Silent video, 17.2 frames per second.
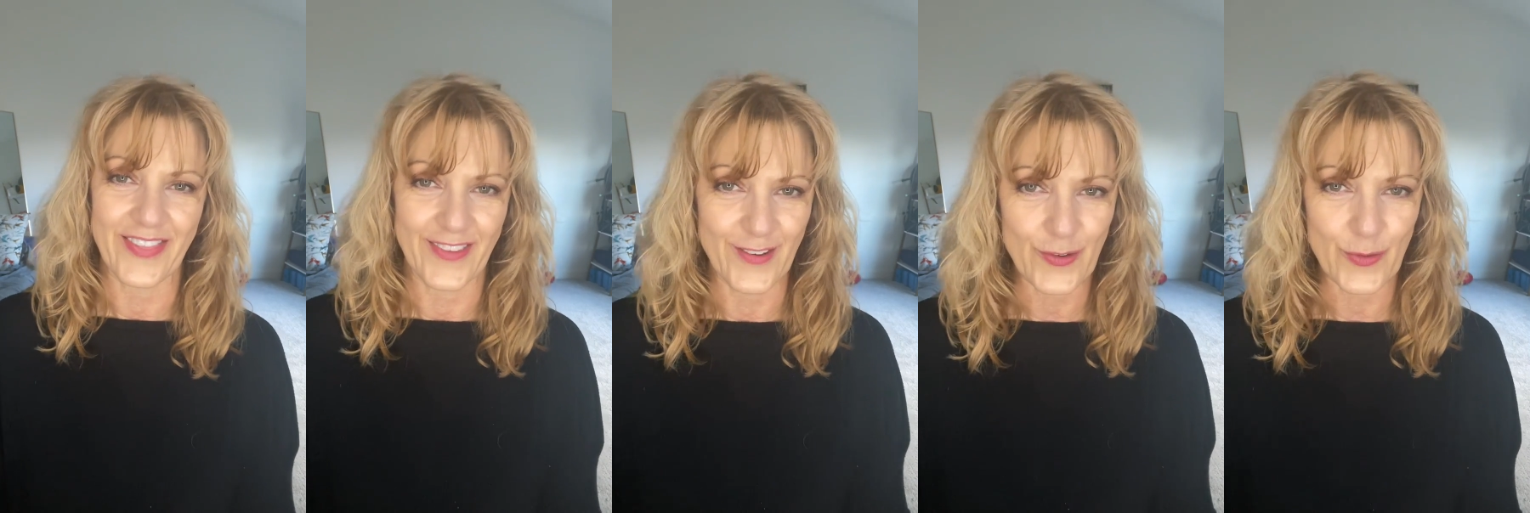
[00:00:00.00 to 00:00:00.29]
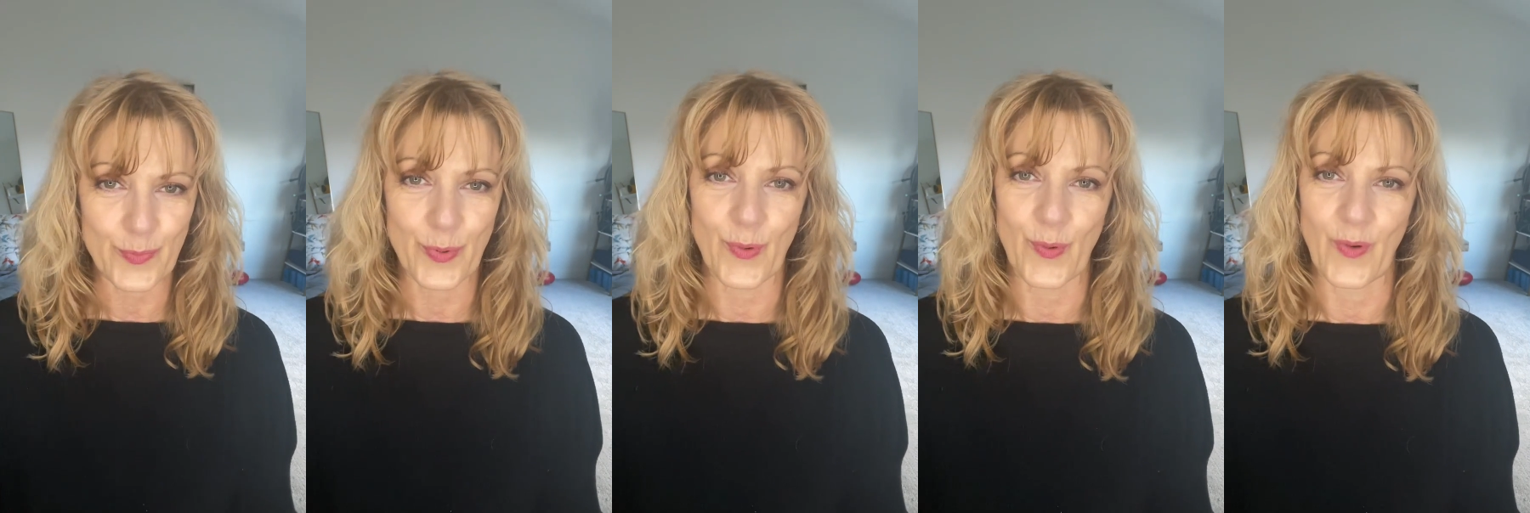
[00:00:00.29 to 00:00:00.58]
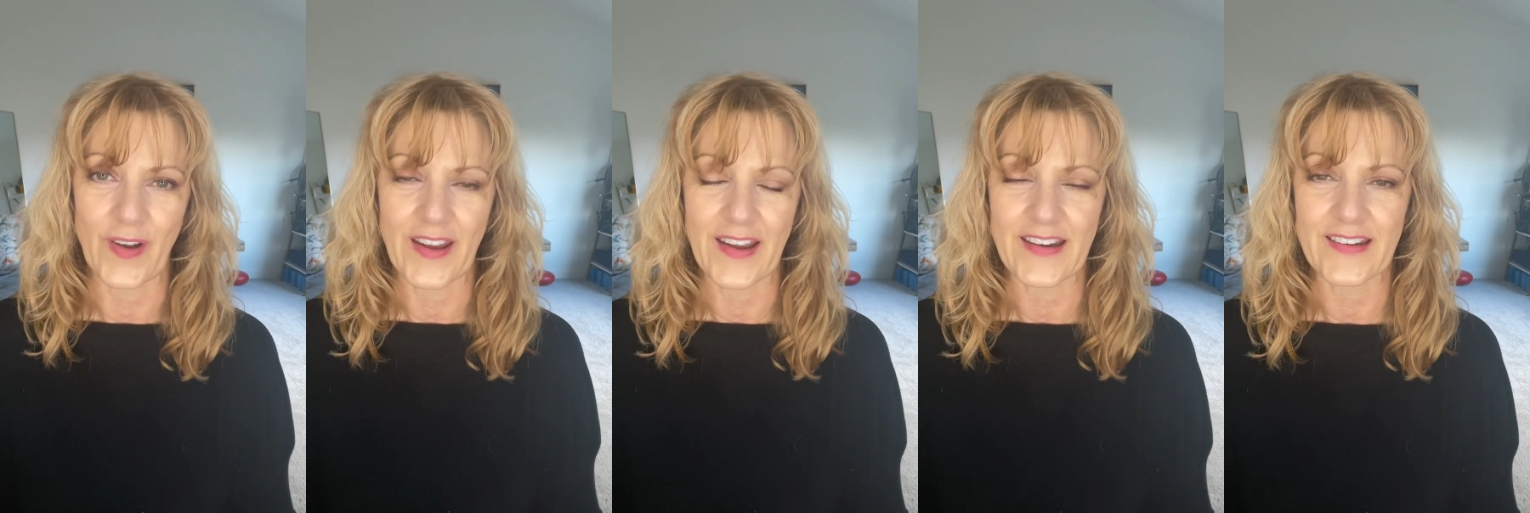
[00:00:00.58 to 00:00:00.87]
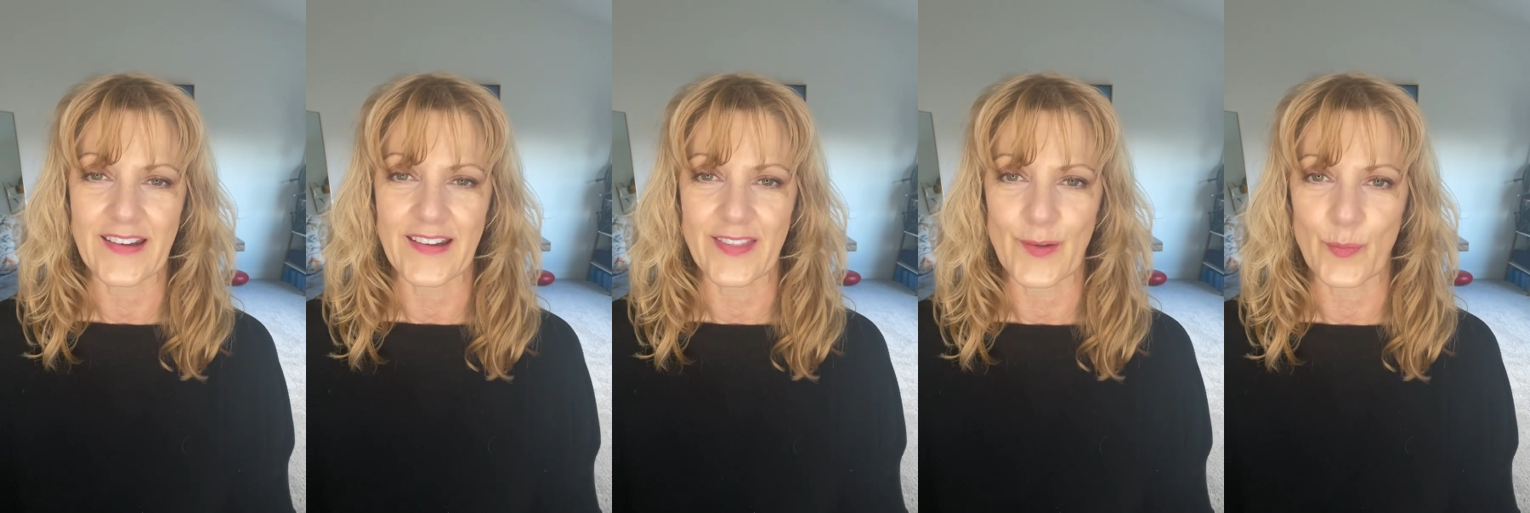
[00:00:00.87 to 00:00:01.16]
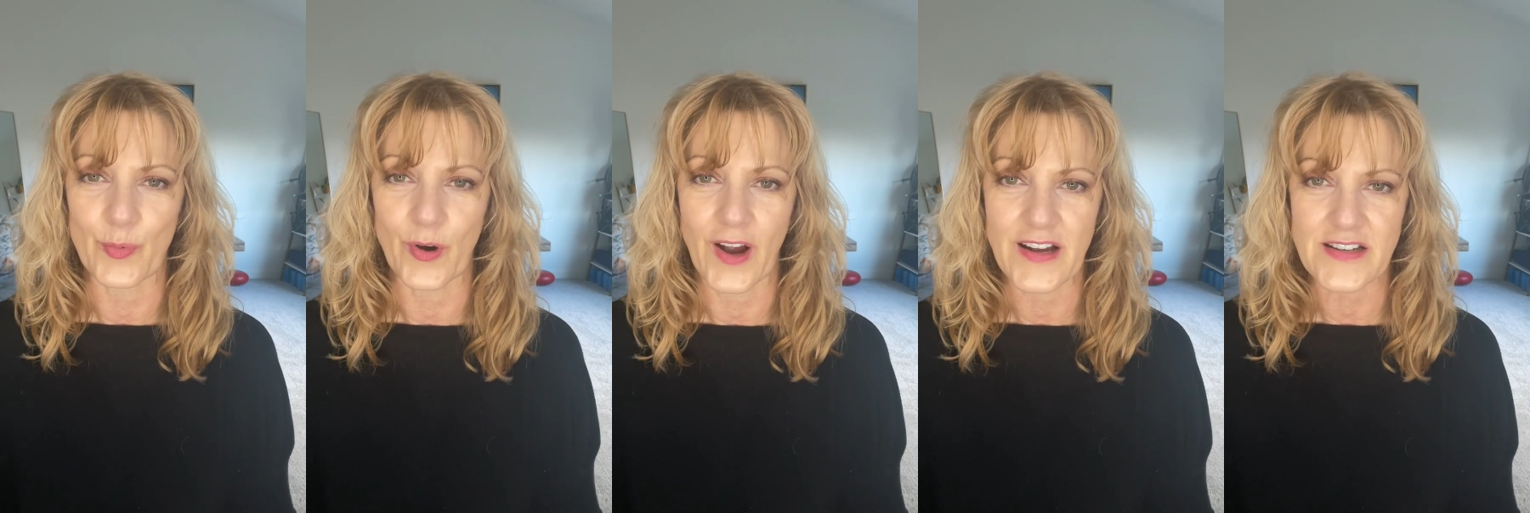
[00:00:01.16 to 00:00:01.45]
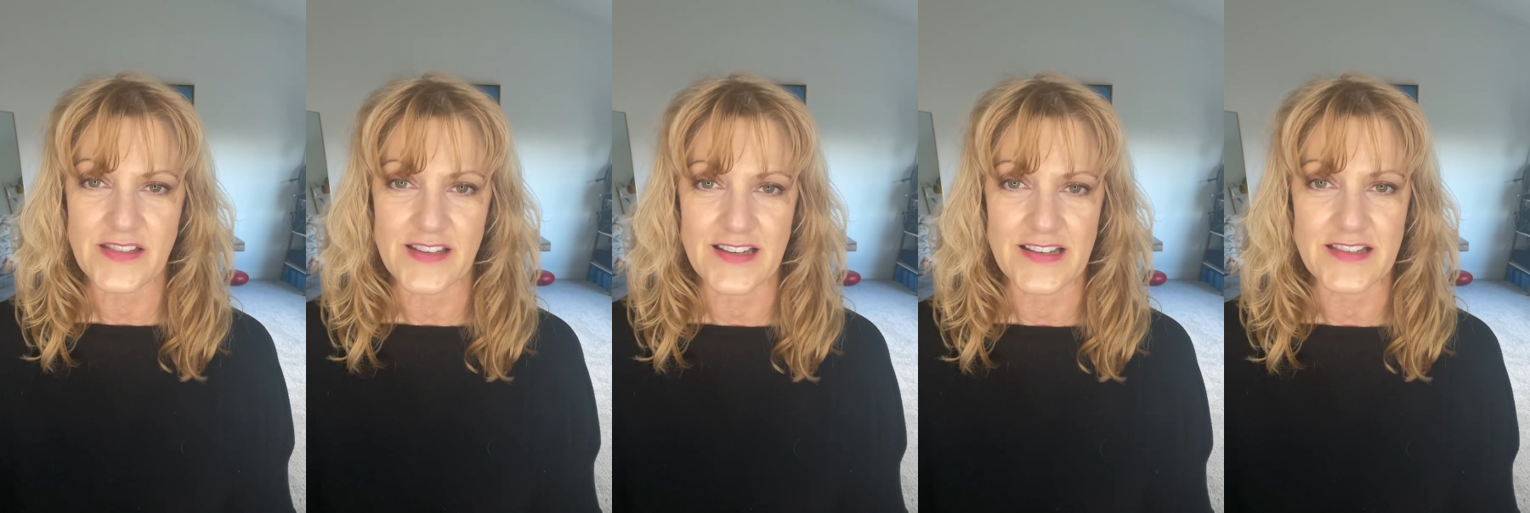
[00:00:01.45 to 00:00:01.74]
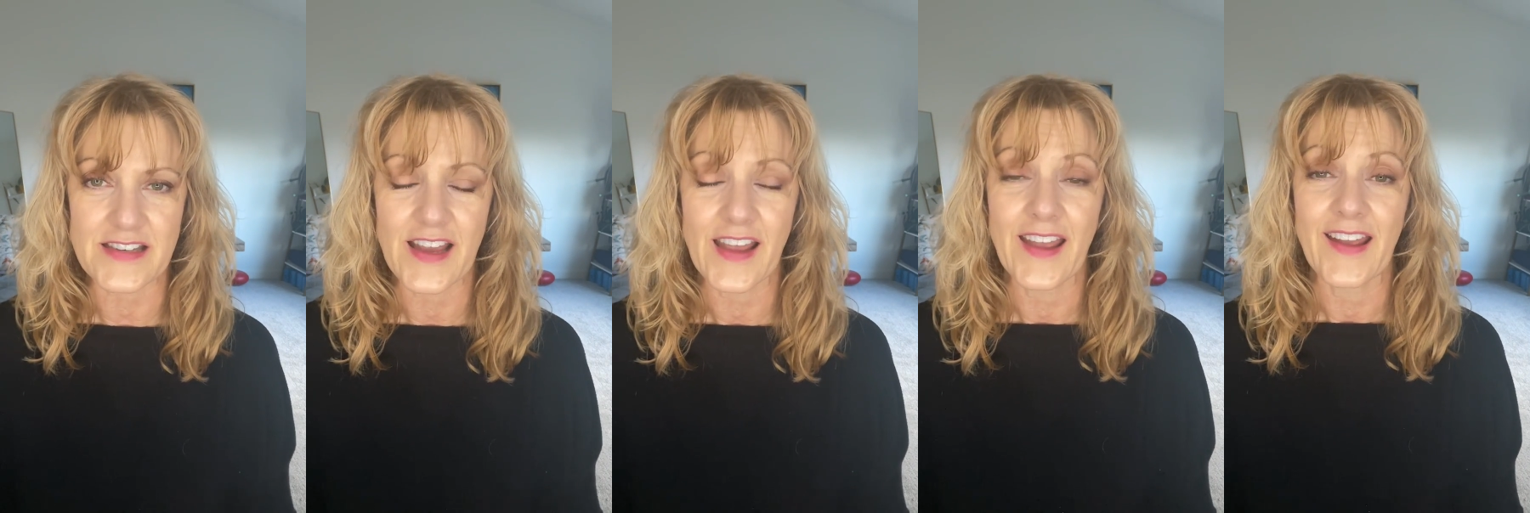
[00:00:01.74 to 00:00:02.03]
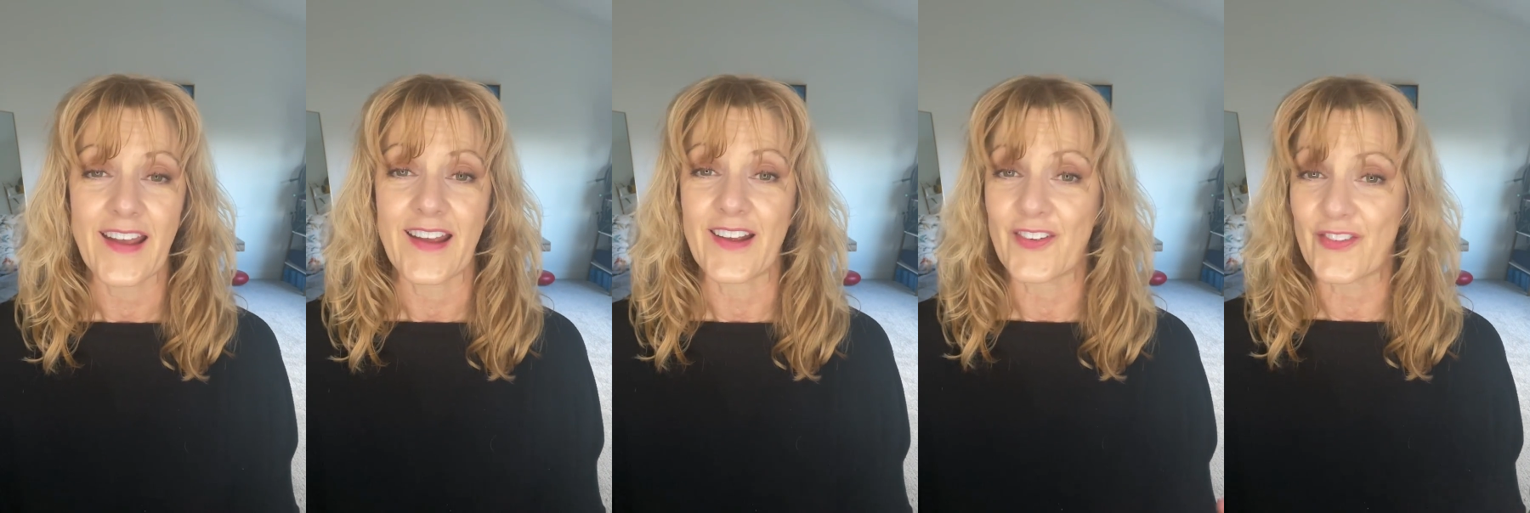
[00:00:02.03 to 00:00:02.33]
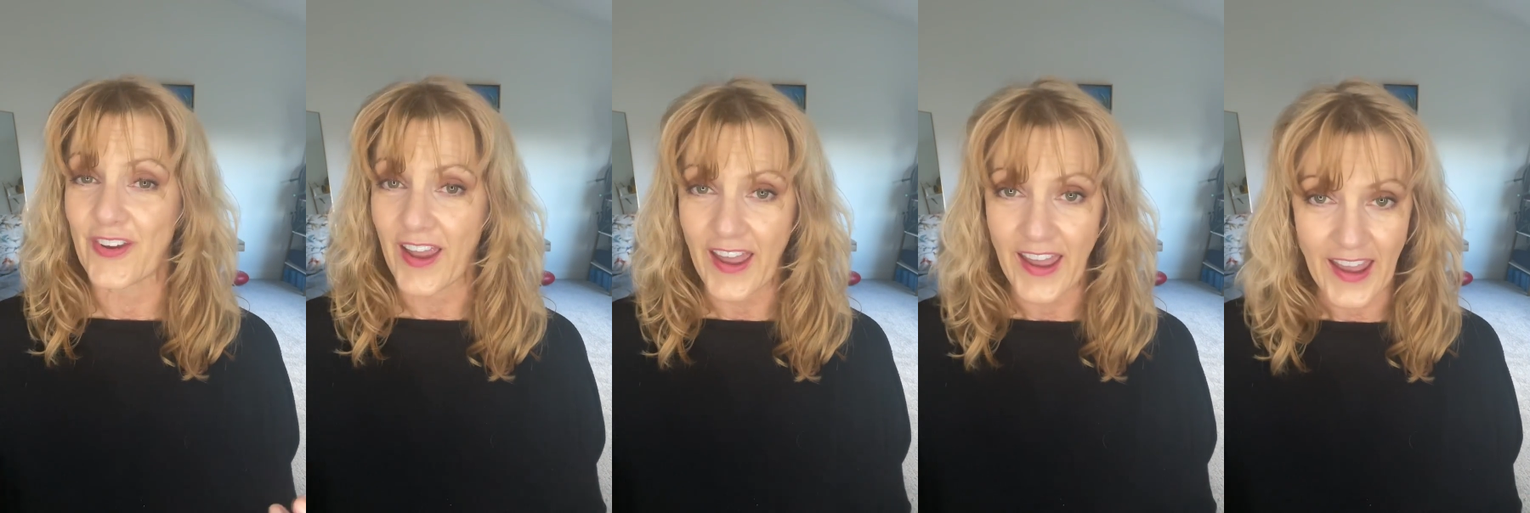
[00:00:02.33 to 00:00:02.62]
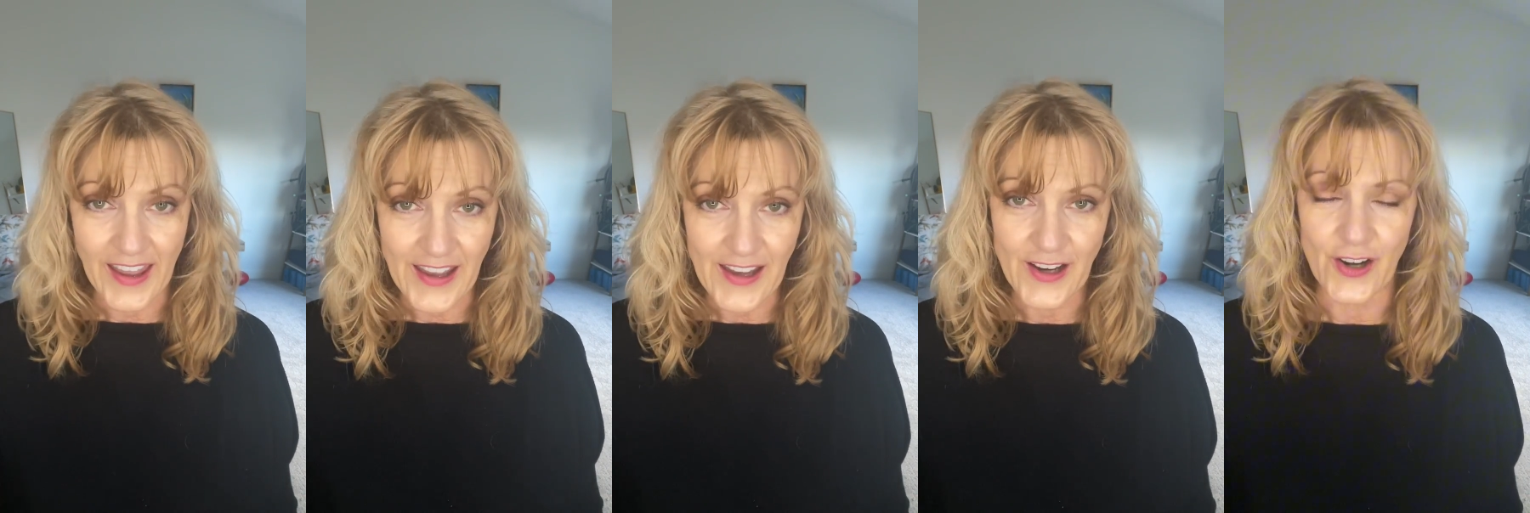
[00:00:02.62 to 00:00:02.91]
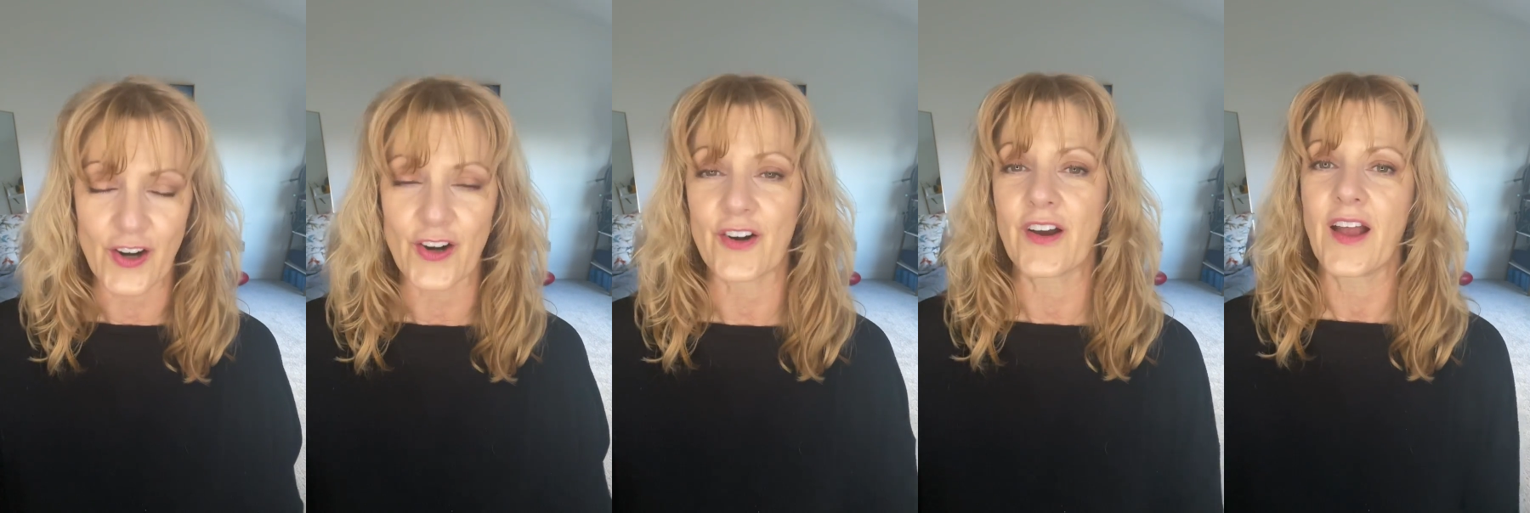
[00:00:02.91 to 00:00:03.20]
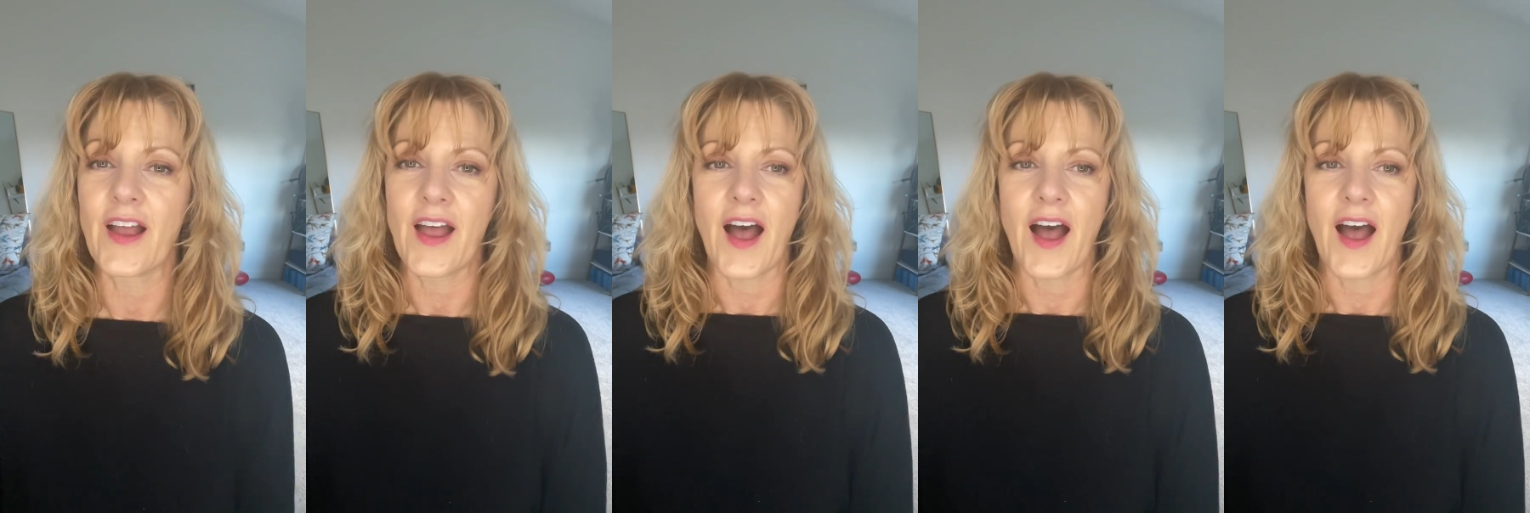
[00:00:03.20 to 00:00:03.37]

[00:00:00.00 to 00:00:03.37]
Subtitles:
this point in the process is hair.